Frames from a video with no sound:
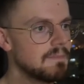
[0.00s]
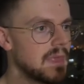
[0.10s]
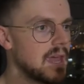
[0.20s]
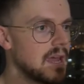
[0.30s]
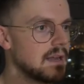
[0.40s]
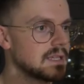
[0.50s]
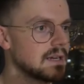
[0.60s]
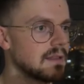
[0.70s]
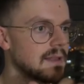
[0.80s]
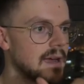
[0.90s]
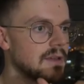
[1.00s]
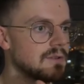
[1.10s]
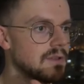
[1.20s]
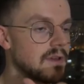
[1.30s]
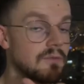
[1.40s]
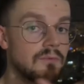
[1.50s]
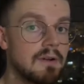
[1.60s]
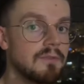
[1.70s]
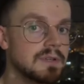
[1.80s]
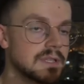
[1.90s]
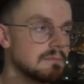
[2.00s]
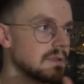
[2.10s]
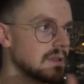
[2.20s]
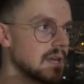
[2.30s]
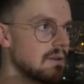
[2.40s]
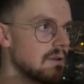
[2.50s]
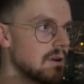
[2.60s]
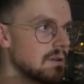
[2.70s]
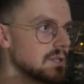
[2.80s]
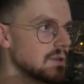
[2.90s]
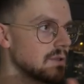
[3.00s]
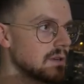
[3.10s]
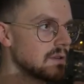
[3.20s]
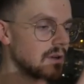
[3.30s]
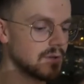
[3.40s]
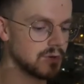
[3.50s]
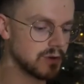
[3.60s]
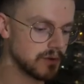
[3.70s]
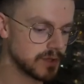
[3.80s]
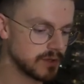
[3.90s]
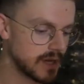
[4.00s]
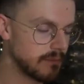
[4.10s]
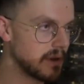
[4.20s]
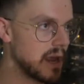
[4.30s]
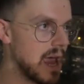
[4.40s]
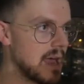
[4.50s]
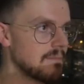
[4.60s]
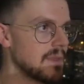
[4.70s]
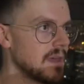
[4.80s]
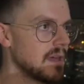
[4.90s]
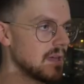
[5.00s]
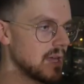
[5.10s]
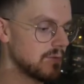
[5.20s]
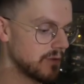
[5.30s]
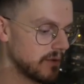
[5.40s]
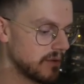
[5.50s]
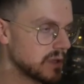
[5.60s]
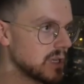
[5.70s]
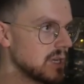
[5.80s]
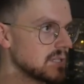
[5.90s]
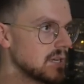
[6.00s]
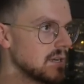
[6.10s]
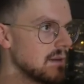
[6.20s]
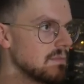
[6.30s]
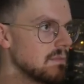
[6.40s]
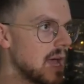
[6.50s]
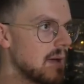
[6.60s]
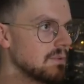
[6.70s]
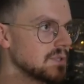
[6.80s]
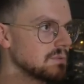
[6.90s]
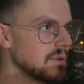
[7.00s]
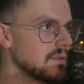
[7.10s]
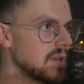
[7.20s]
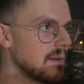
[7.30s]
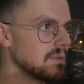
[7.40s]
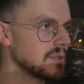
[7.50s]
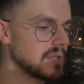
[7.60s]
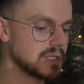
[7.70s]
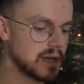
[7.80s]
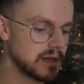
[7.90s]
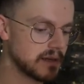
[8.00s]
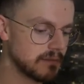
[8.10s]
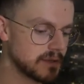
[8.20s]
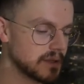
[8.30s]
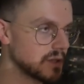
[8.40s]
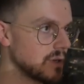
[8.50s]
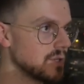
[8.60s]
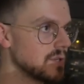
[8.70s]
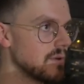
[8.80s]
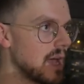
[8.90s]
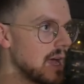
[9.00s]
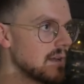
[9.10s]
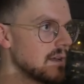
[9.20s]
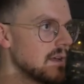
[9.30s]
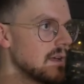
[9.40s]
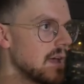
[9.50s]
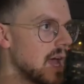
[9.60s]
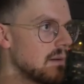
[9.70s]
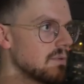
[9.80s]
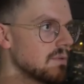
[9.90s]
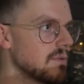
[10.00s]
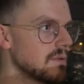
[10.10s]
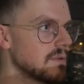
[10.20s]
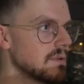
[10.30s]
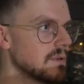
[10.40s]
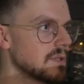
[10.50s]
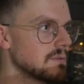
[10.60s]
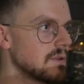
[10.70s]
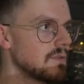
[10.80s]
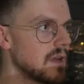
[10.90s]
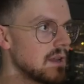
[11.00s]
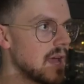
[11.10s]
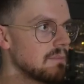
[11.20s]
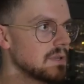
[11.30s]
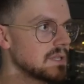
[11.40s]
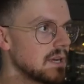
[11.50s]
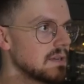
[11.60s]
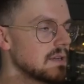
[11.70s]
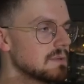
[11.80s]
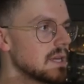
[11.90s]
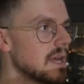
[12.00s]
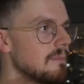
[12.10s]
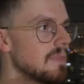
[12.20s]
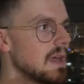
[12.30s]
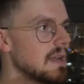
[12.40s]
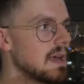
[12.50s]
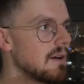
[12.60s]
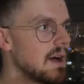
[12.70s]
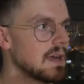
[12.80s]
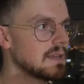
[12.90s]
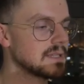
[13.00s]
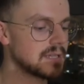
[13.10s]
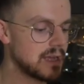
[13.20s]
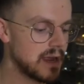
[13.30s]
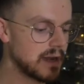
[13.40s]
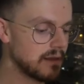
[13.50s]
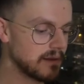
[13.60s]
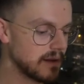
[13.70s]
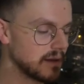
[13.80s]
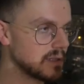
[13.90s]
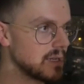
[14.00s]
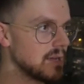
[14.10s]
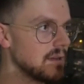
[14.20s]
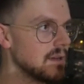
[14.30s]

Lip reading: and it's going to allow you to then reference them later on. So literally all you do is you type in @ and for this case, I named them Apple Swift and Apple Design Tips. So you just do @ Apple Swift and Apple Design Tips. And now I can say anything. I could say,